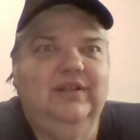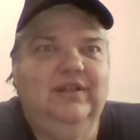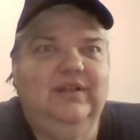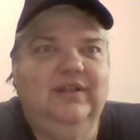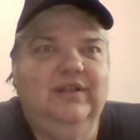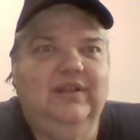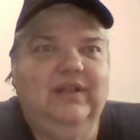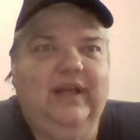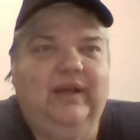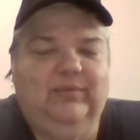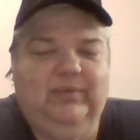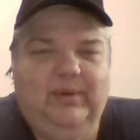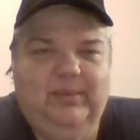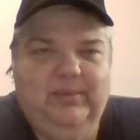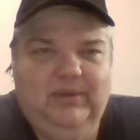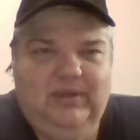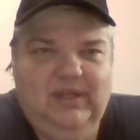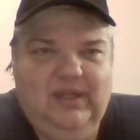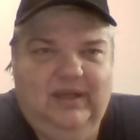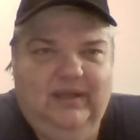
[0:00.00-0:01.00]
like
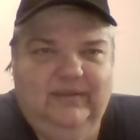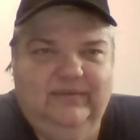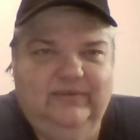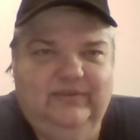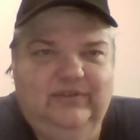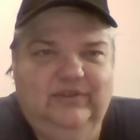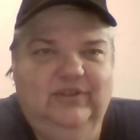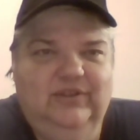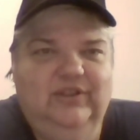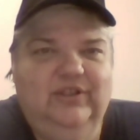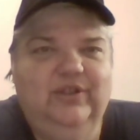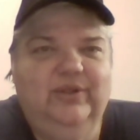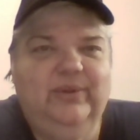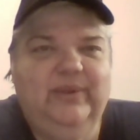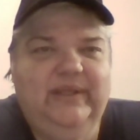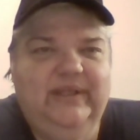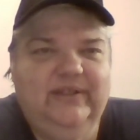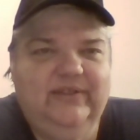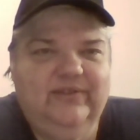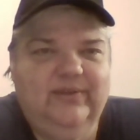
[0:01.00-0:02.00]
rubber gloves, there
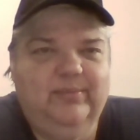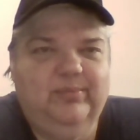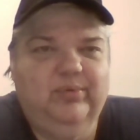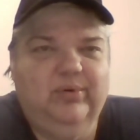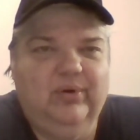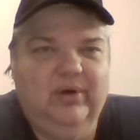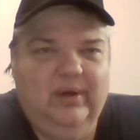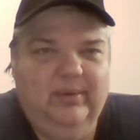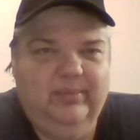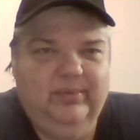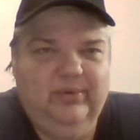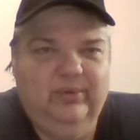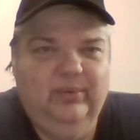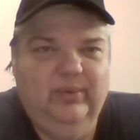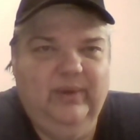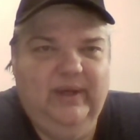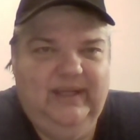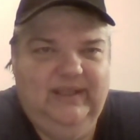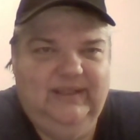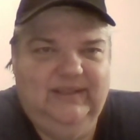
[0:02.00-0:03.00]
is a proper
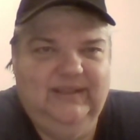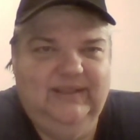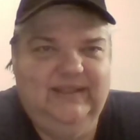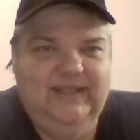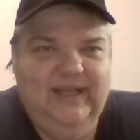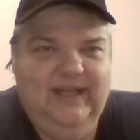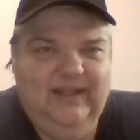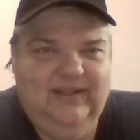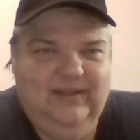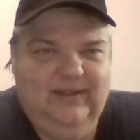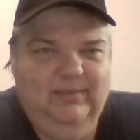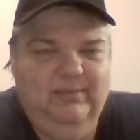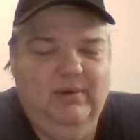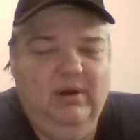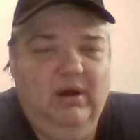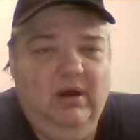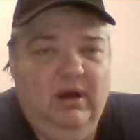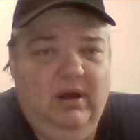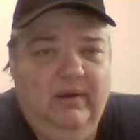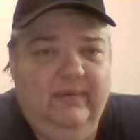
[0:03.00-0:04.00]
way to take them
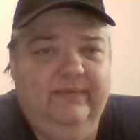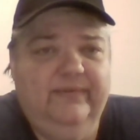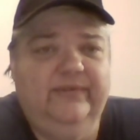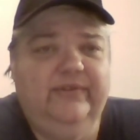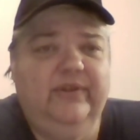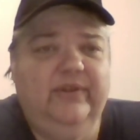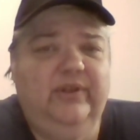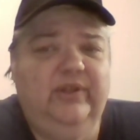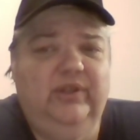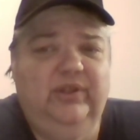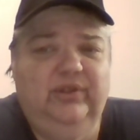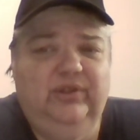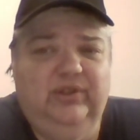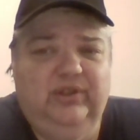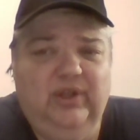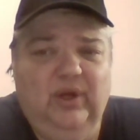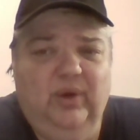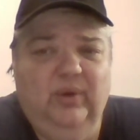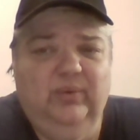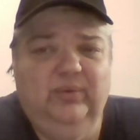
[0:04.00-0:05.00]
off so you
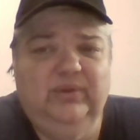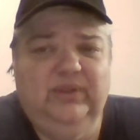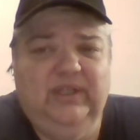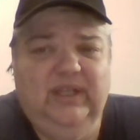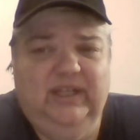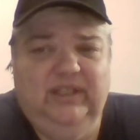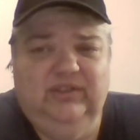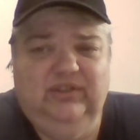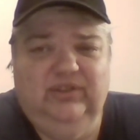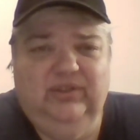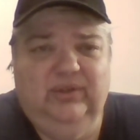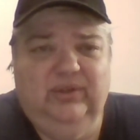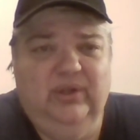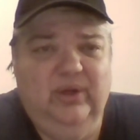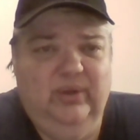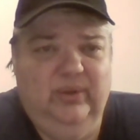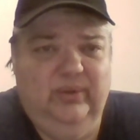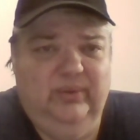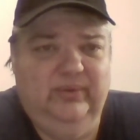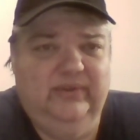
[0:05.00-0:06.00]
don't touch your
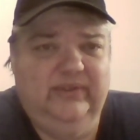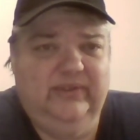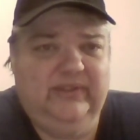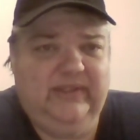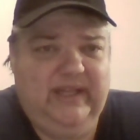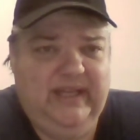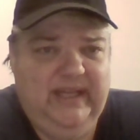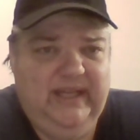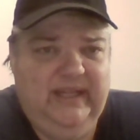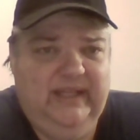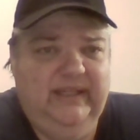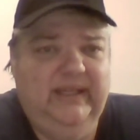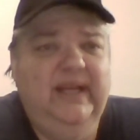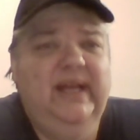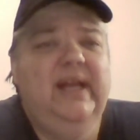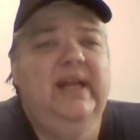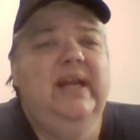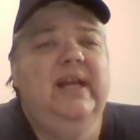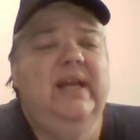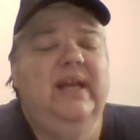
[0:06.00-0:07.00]
own skin.
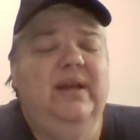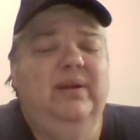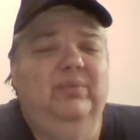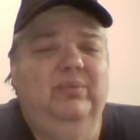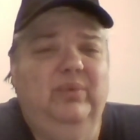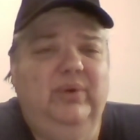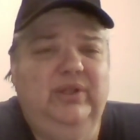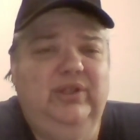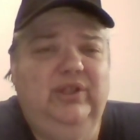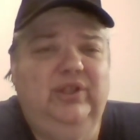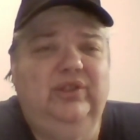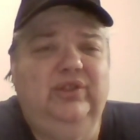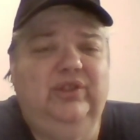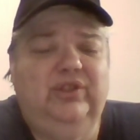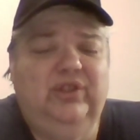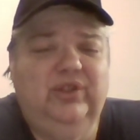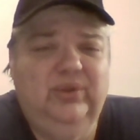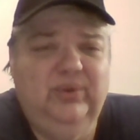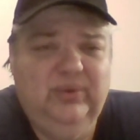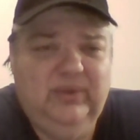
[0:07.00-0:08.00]
And when you
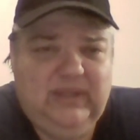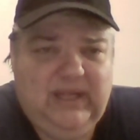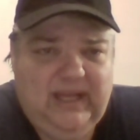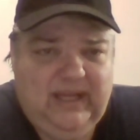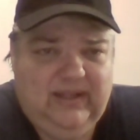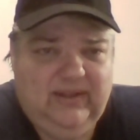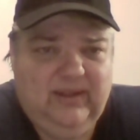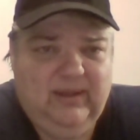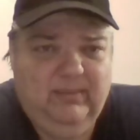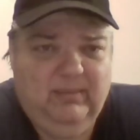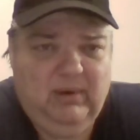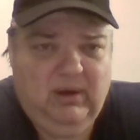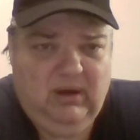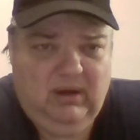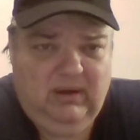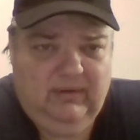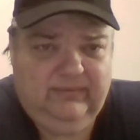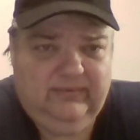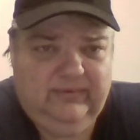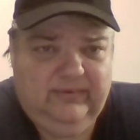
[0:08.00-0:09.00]
do take them
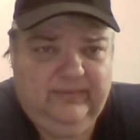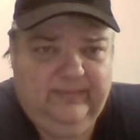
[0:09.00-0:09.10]
off,